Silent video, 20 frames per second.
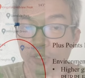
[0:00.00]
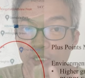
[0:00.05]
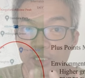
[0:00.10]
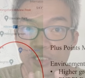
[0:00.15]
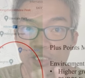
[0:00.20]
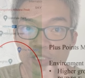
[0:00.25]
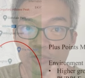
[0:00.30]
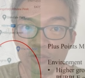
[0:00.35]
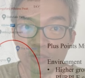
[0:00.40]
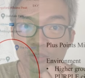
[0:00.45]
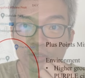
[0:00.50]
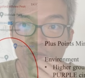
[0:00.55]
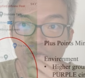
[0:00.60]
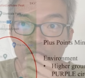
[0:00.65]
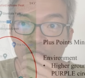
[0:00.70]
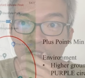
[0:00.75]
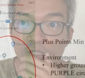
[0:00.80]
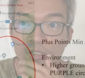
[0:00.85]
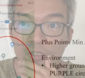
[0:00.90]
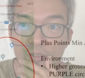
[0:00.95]
you can see from the
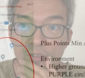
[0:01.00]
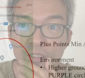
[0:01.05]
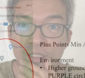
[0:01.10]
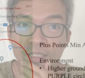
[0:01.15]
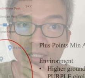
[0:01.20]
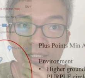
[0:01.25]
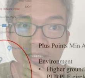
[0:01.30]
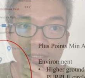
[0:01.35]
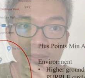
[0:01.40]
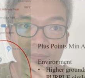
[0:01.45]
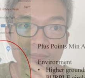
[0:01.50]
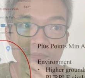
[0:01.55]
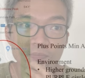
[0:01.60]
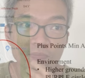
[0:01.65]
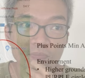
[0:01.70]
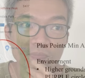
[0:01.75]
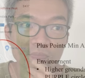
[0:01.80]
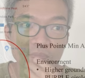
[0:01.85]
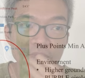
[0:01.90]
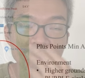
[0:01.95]
video,
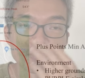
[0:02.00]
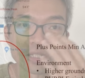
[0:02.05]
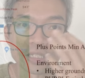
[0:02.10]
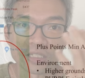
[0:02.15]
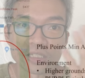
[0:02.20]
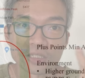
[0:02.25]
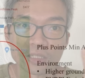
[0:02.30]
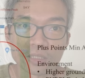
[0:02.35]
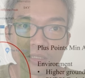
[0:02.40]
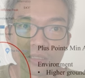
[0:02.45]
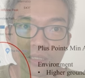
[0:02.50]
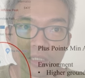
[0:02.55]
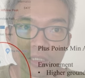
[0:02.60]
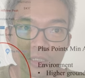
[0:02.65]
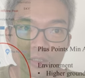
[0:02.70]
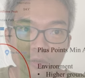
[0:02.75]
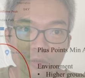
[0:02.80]
there's the